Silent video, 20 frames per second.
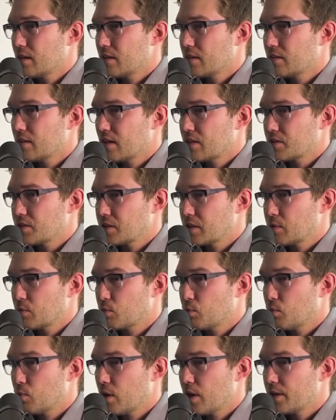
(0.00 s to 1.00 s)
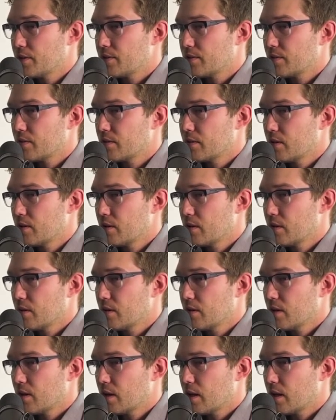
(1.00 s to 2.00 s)
essentially what
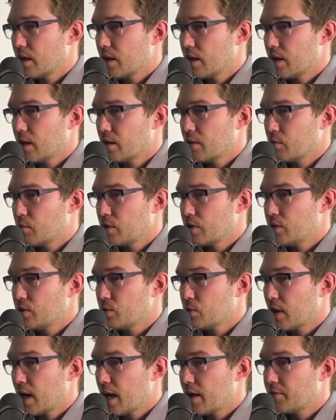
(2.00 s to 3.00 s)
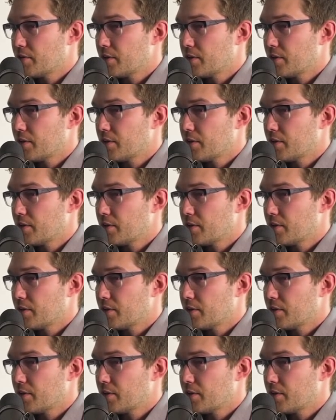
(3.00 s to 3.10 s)
you have to